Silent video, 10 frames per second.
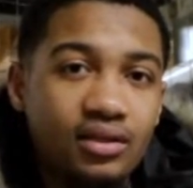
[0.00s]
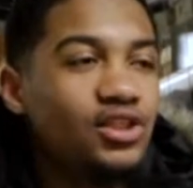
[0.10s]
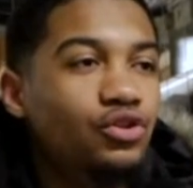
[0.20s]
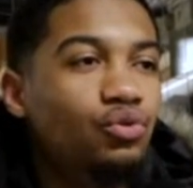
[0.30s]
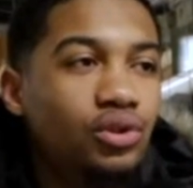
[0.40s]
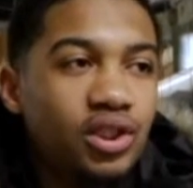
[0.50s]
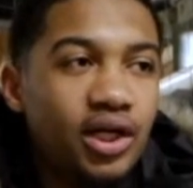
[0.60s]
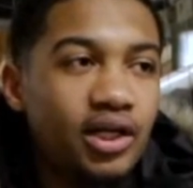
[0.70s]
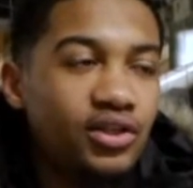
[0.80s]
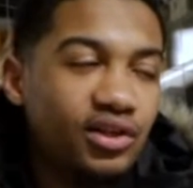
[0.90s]
And so you
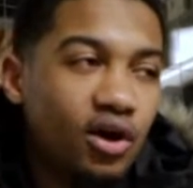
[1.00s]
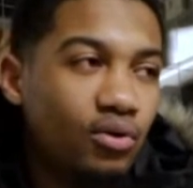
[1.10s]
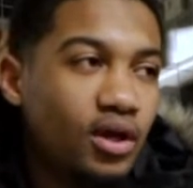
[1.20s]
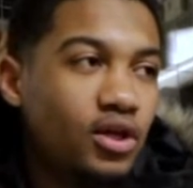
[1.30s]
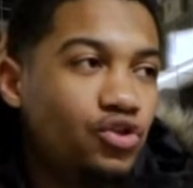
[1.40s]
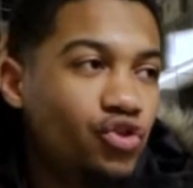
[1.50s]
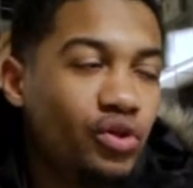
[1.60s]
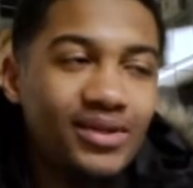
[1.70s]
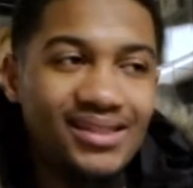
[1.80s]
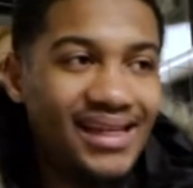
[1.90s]
could, you know, you
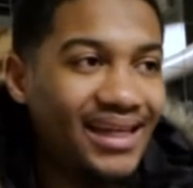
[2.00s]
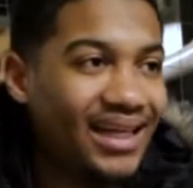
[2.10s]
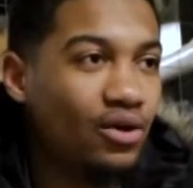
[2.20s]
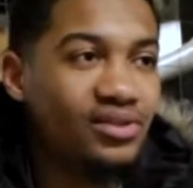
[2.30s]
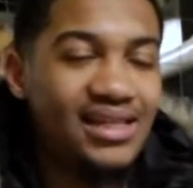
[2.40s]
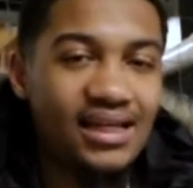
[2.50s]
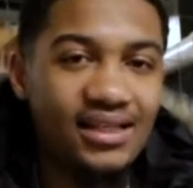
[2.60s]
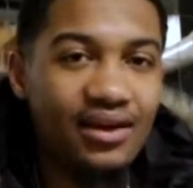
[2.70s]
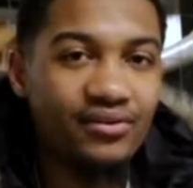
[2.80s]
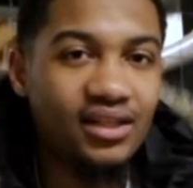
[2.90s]
could be sending out
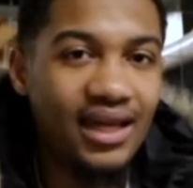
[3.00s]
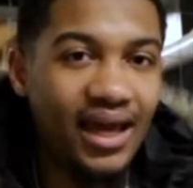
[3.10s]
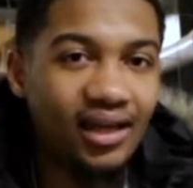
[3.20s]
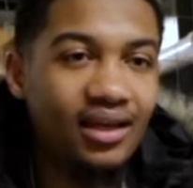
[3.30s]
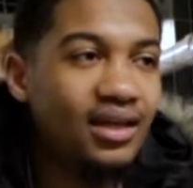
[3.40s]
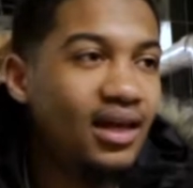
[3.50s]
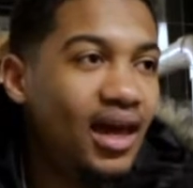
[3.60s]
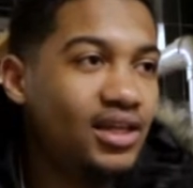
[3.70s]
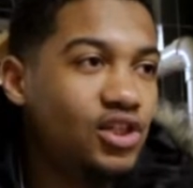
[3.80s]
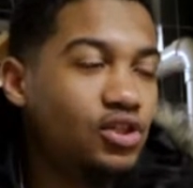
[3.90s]
texts every day
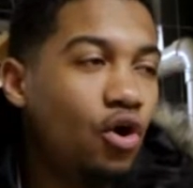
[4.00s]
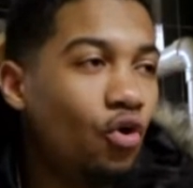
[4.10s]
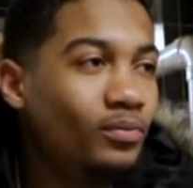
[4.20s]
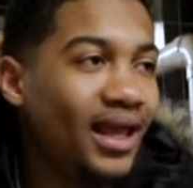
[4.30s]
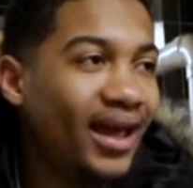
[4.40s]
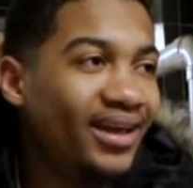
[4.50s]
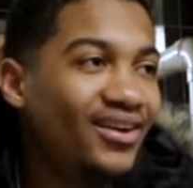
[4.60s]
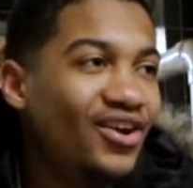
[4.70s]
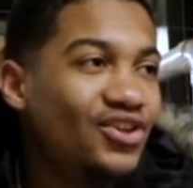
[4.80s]
and just hope that,